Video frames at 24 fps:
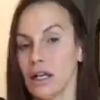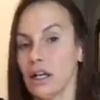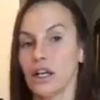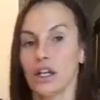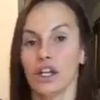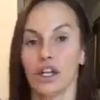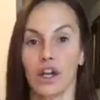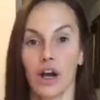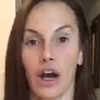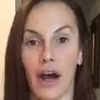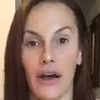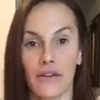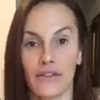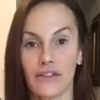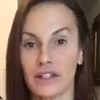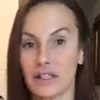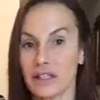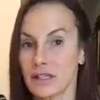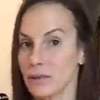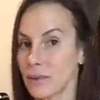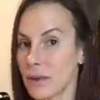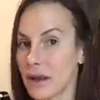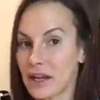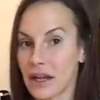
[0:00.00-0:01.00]
you're not having to
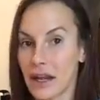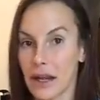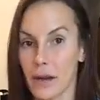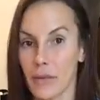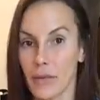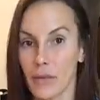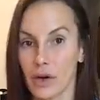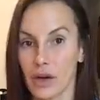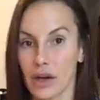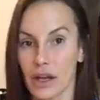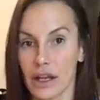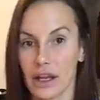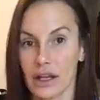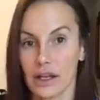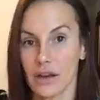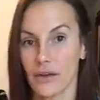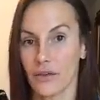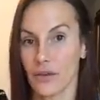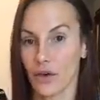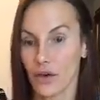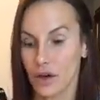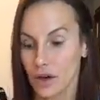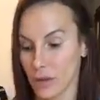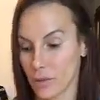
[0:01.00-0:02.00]
spend any money, you've
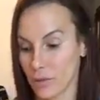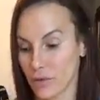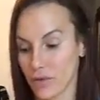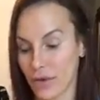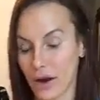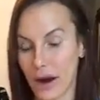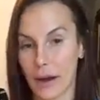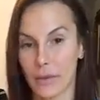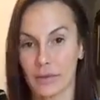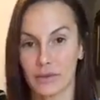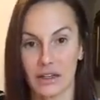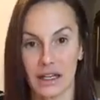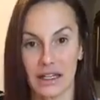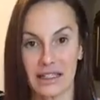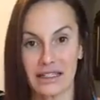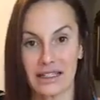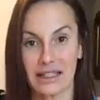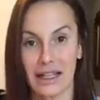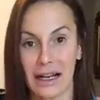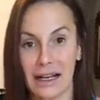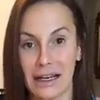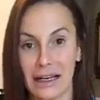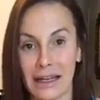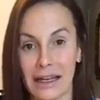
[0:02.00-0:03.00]
already prepped. It's
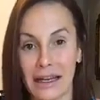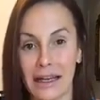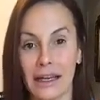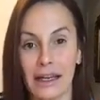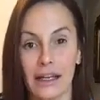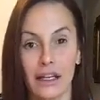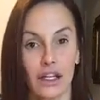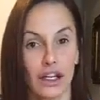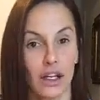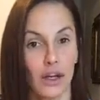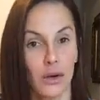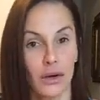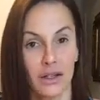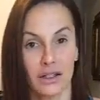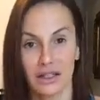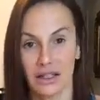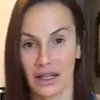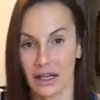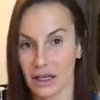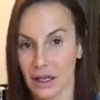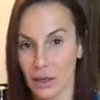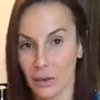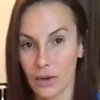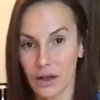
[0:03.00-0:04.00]
clean, you know
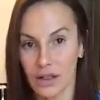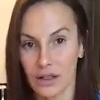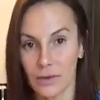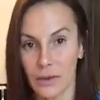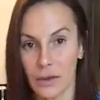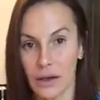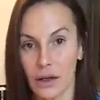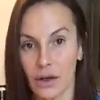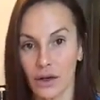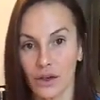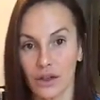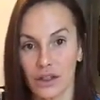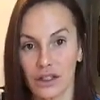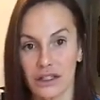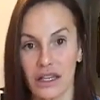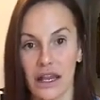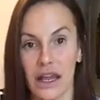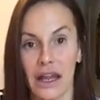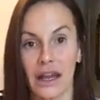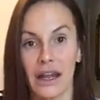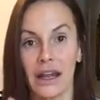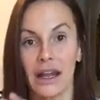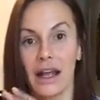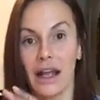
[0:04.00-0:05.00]
exactly what it's been cooked
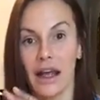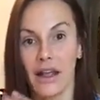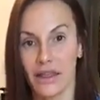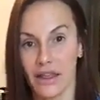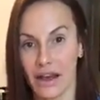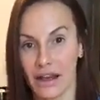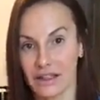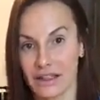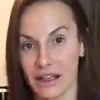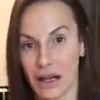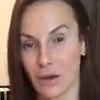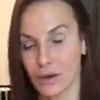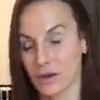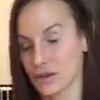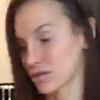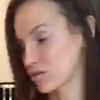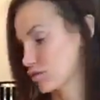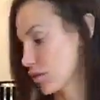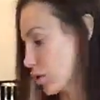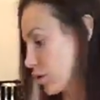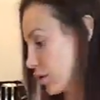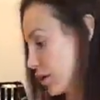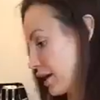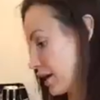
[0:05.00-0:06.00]
in. That's how it's
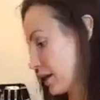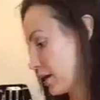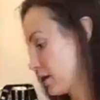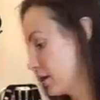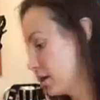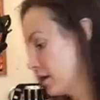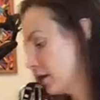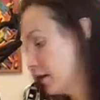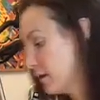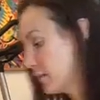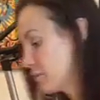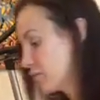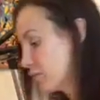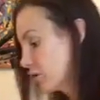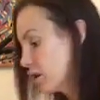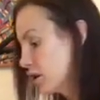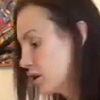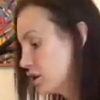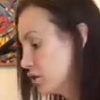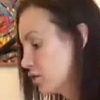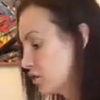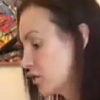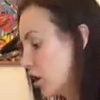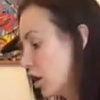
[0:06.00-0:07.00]
rolling.
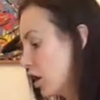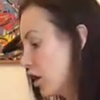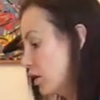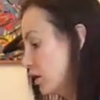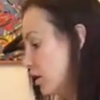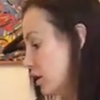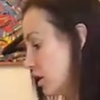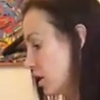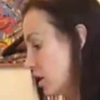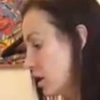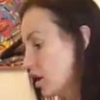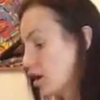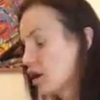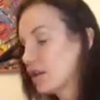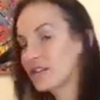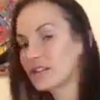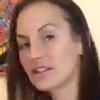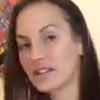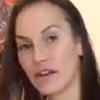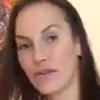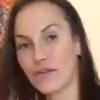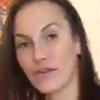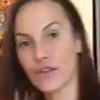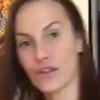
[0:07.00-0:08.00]
You've got
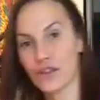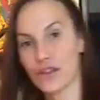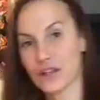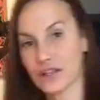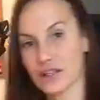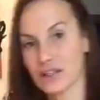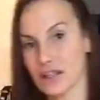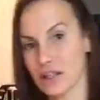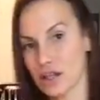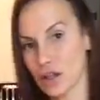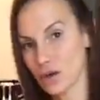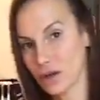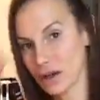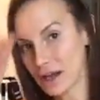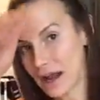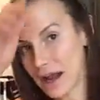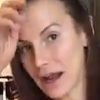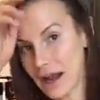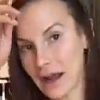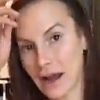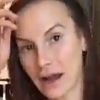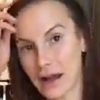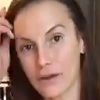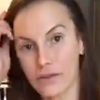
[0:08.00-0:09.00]
different things that you can
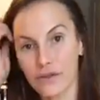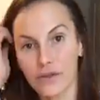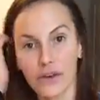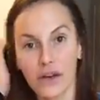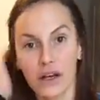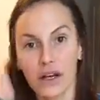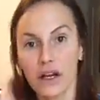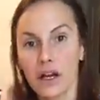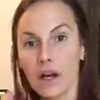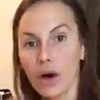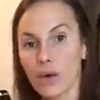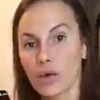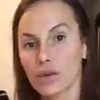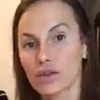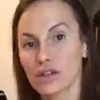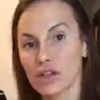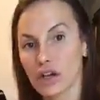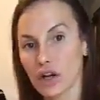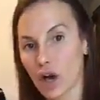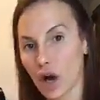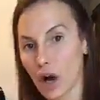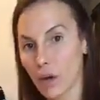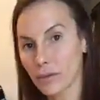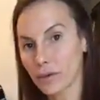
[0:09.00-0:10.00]
have to
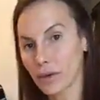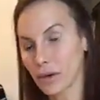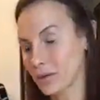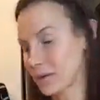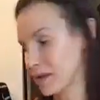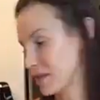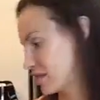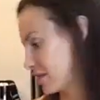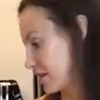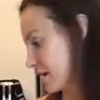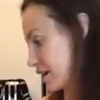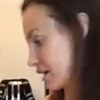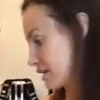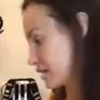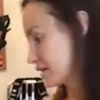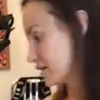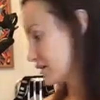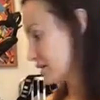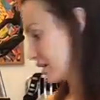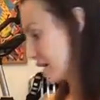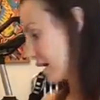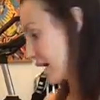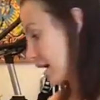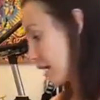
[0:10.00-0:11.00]
complement this.
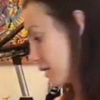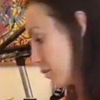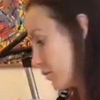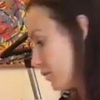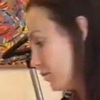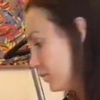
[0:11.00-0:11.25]
Now,